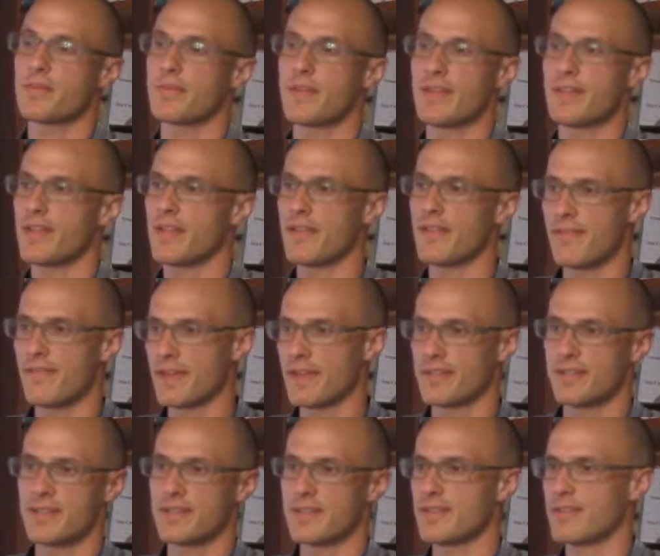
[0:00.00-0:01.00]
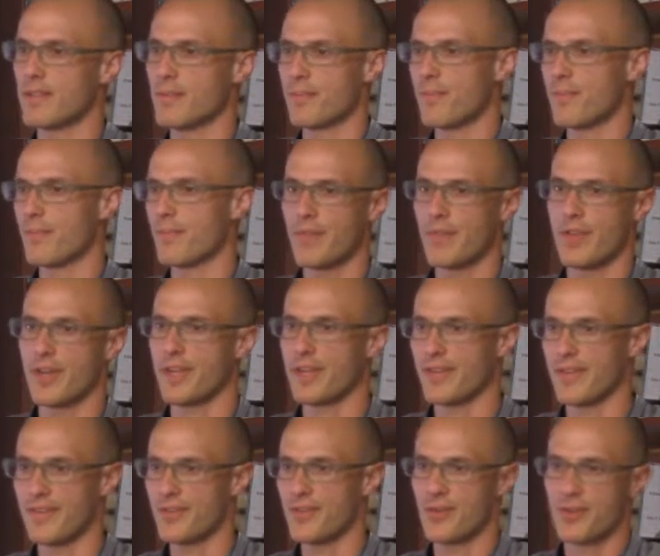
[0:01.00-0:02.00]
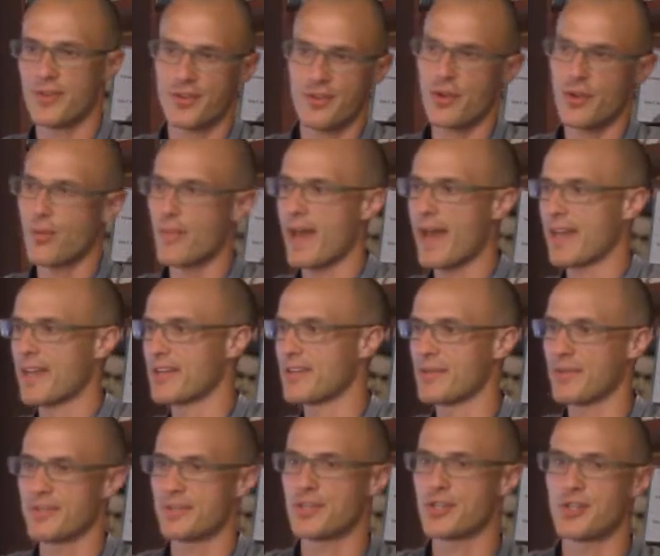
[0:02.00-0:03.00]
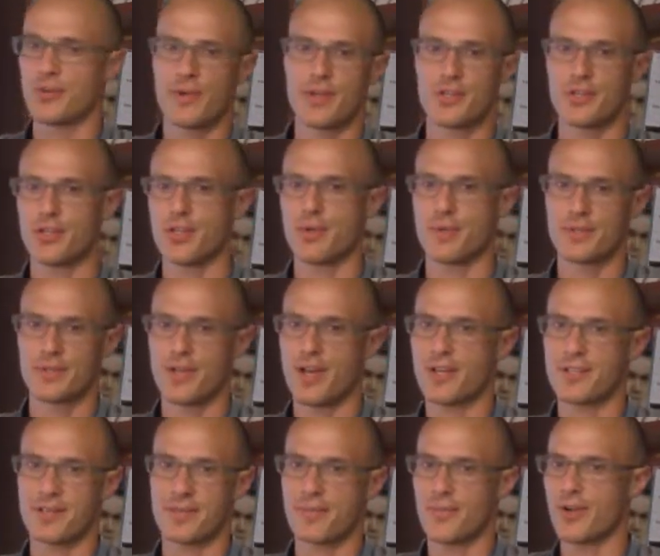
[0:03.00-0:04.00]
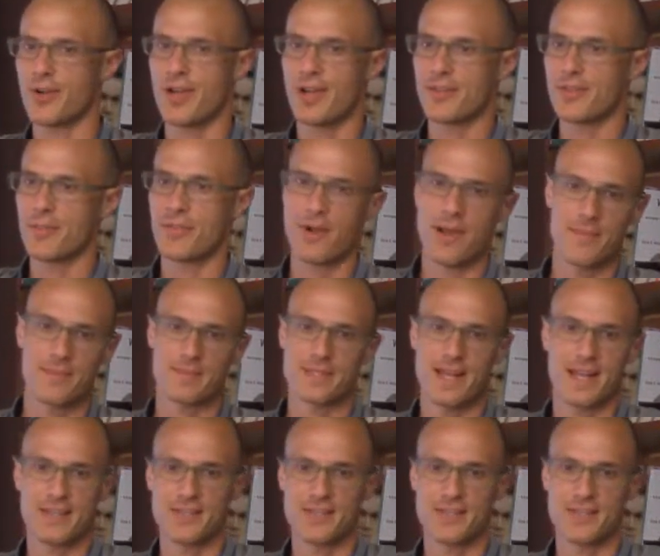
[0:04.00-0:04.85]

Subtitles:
mean that it fixes, like if you go back into a situation that was causing burnout, the problem's not